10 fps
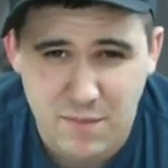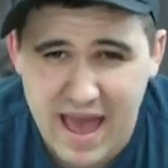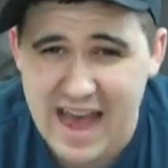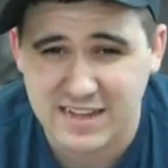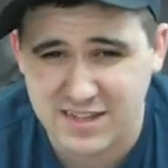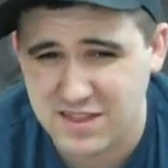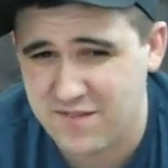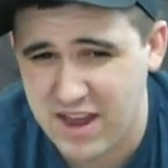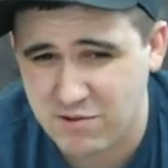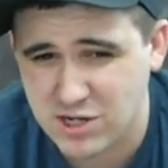Pask in the
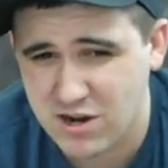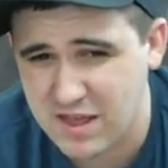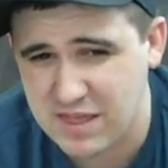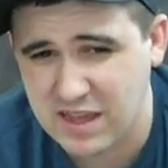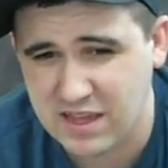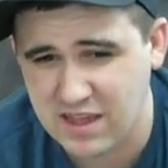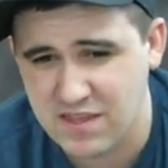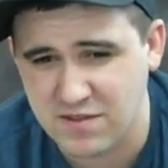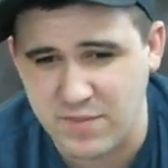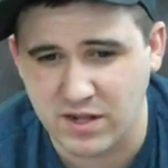Vanquisher. I think
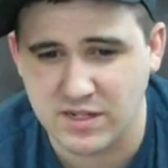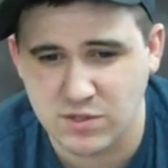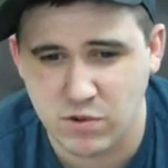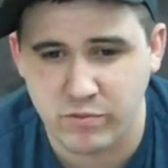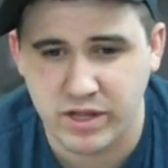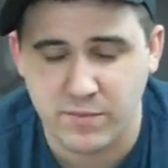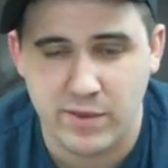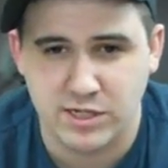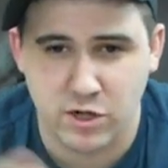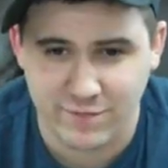his abilities is what really
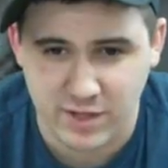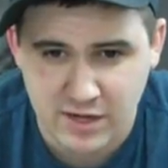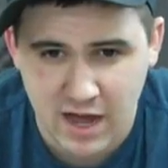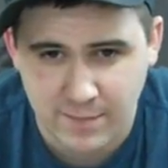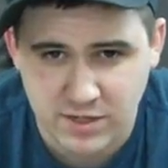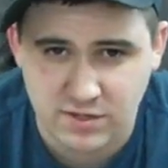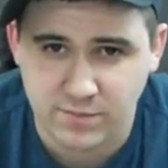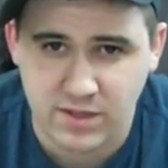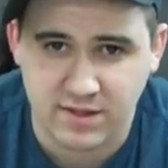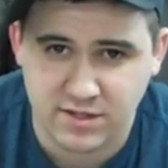brings it over the top to
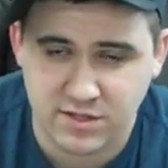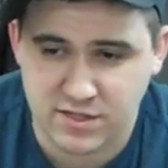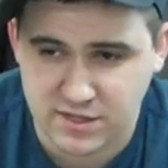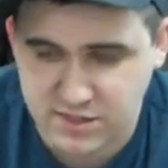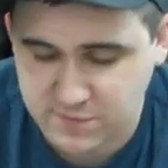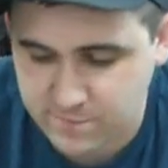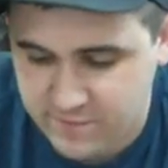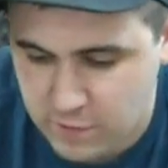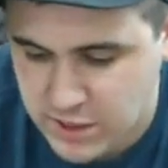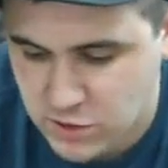something that's that's
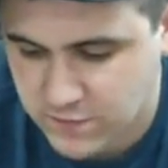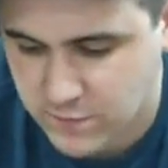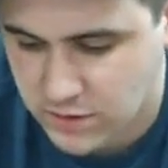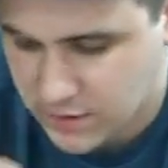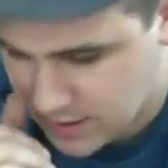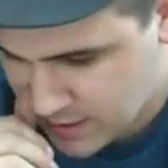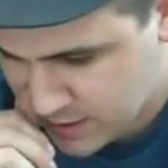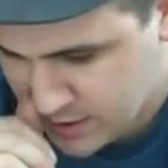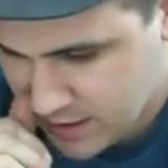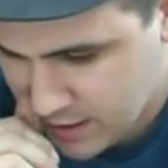very useful.
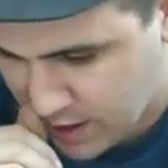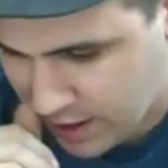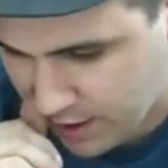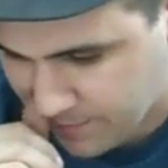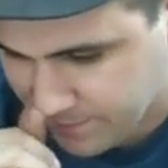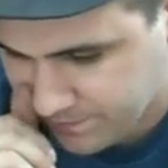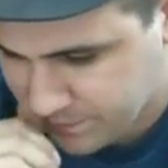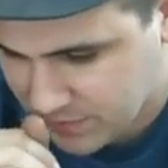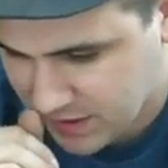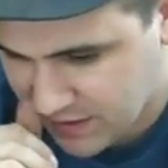Um,
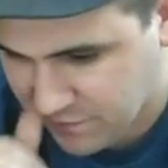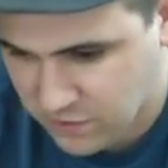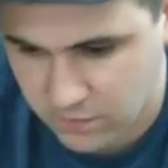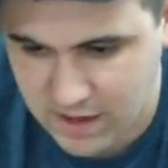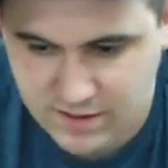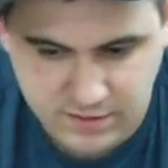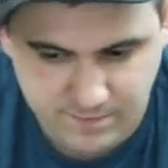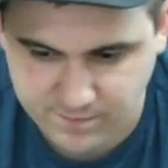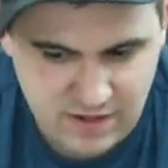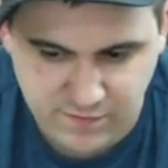if you and
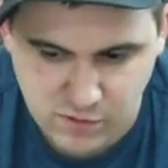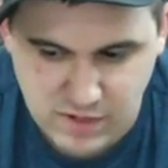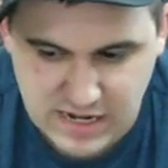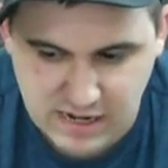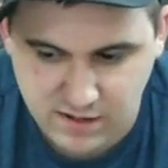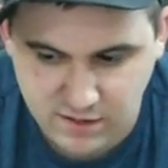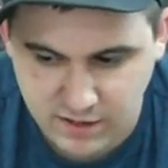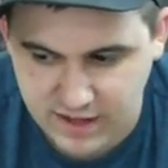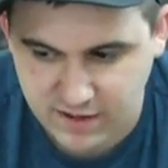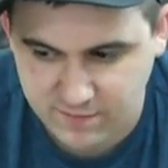if you need
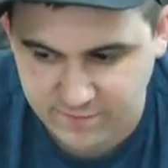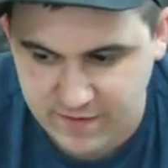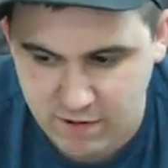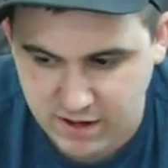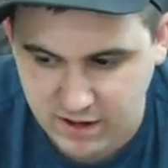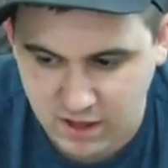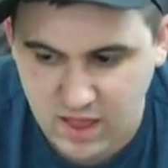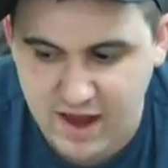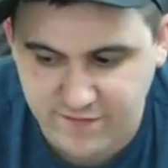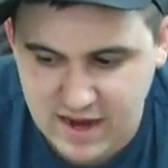like very a
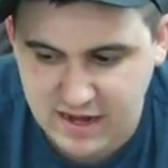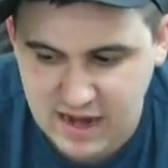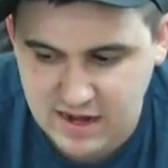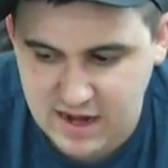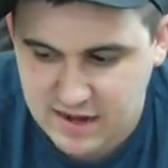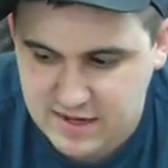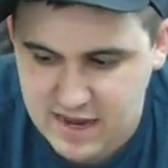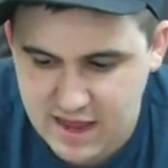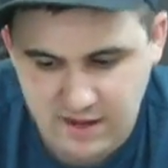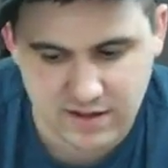lot of dedicated
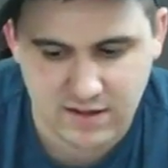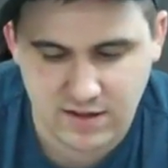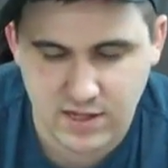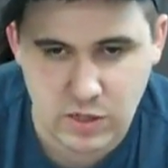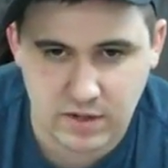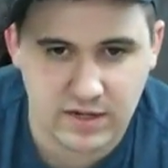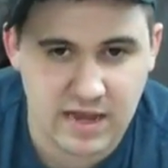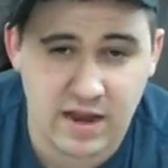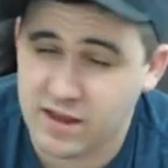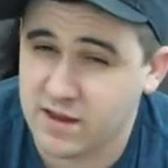anti-tank, you can
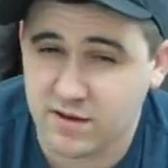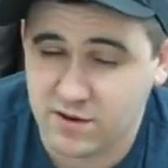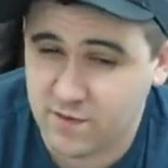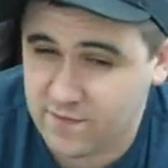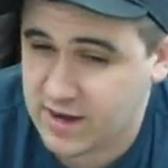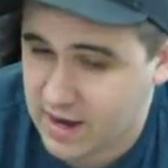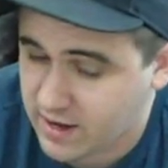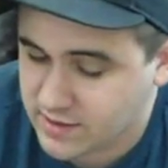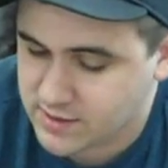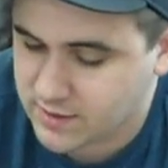get it in your
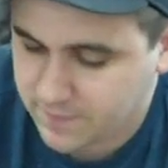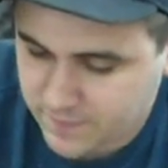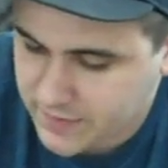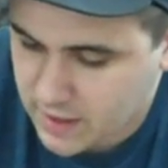vendettas.